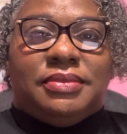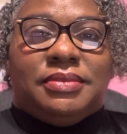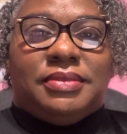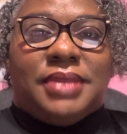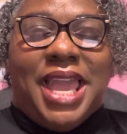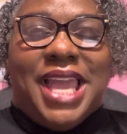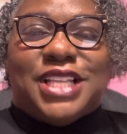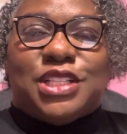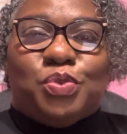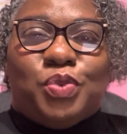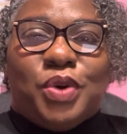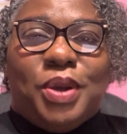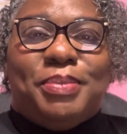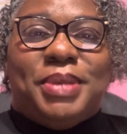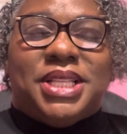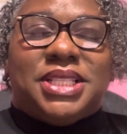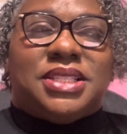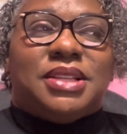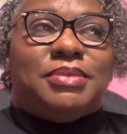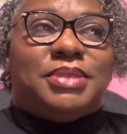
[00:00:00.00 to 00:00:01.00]
As
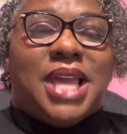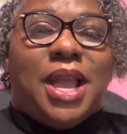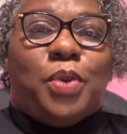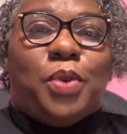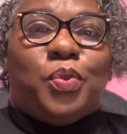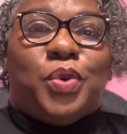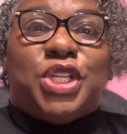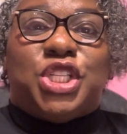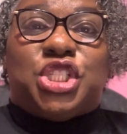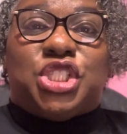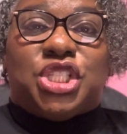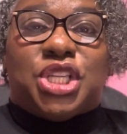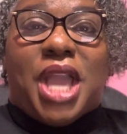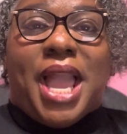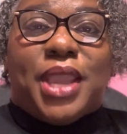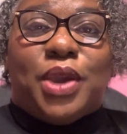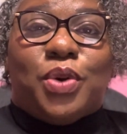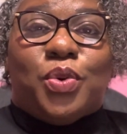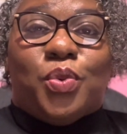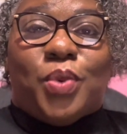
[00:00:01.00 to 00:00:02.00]
women, sometimes we
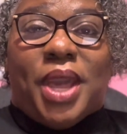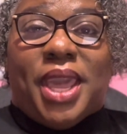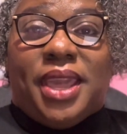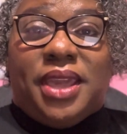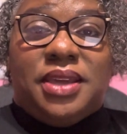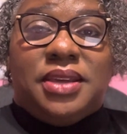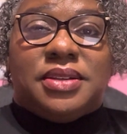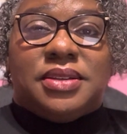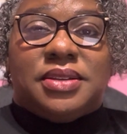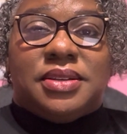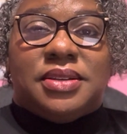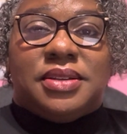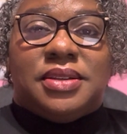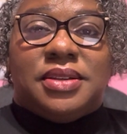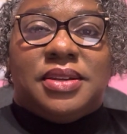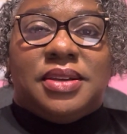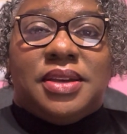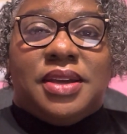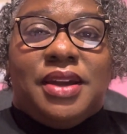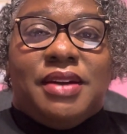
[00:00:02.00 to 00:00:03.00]
shy away
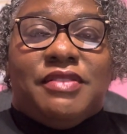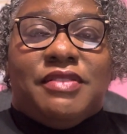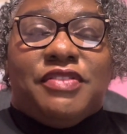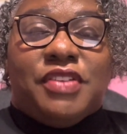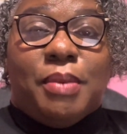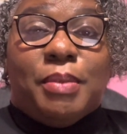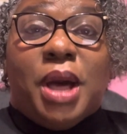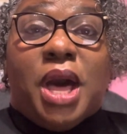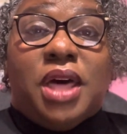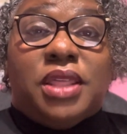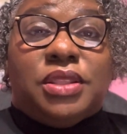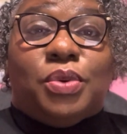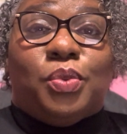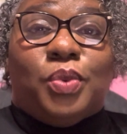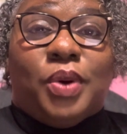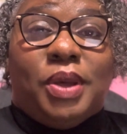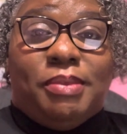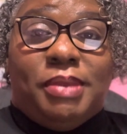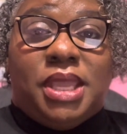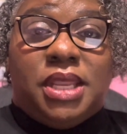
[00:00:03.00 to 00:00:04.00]
from other
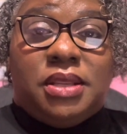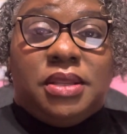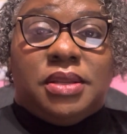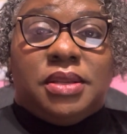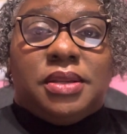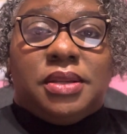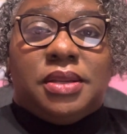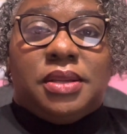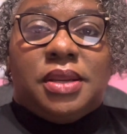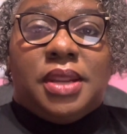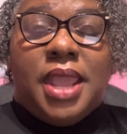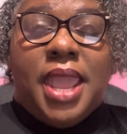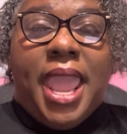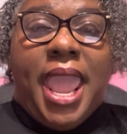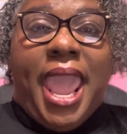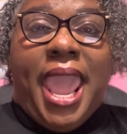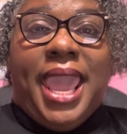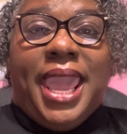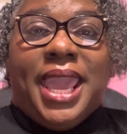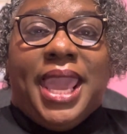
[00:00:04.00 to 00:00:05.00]
women
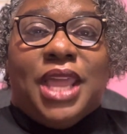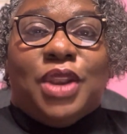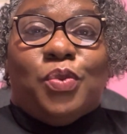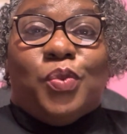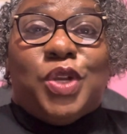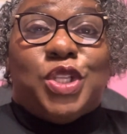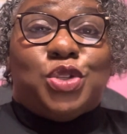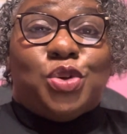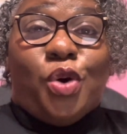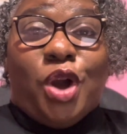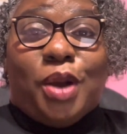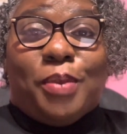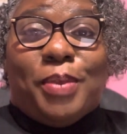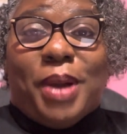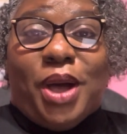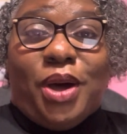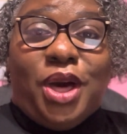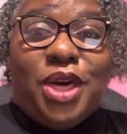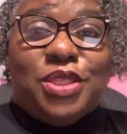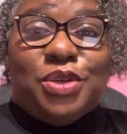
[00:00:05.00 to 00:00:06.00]
and we talk
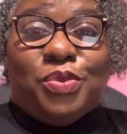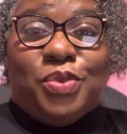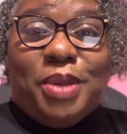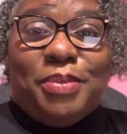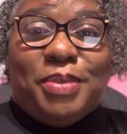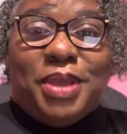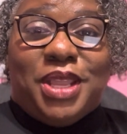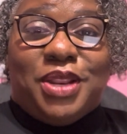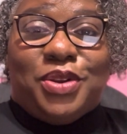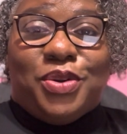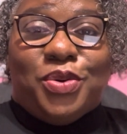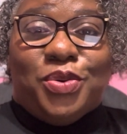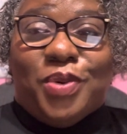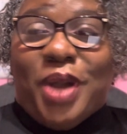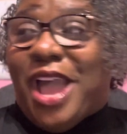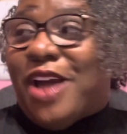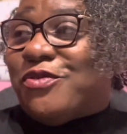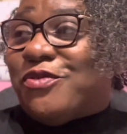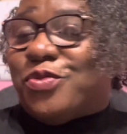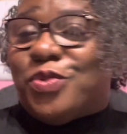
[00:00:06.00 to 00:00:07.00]
about other women who
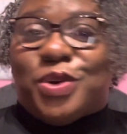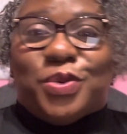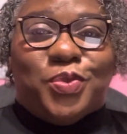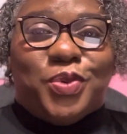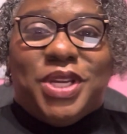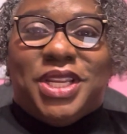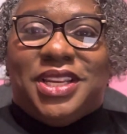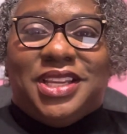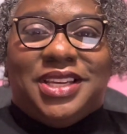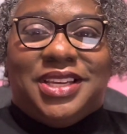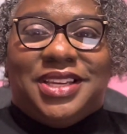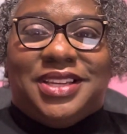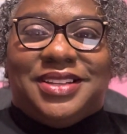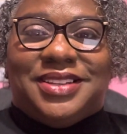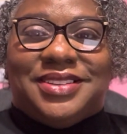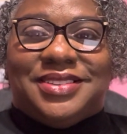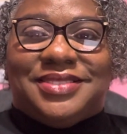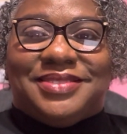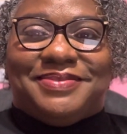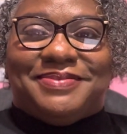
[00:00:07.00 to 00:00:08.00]
have what we need.
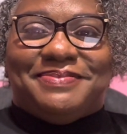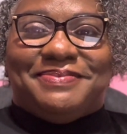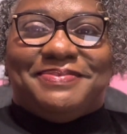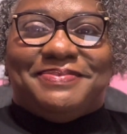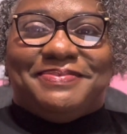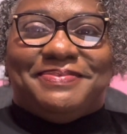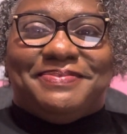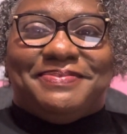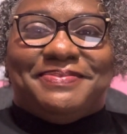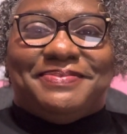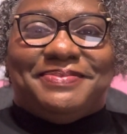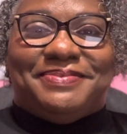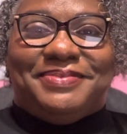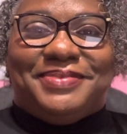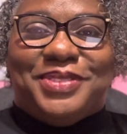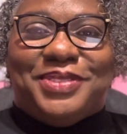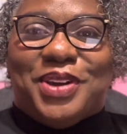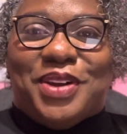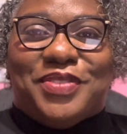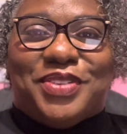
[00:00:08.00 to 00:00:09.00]

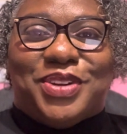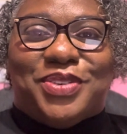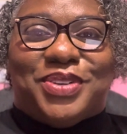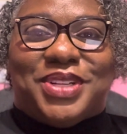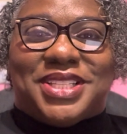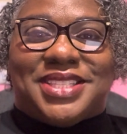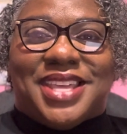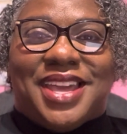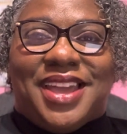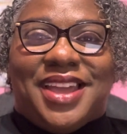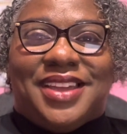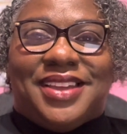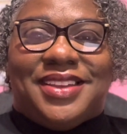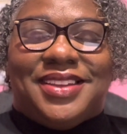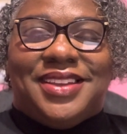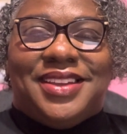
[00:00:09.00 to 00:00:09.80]
You ever notice that?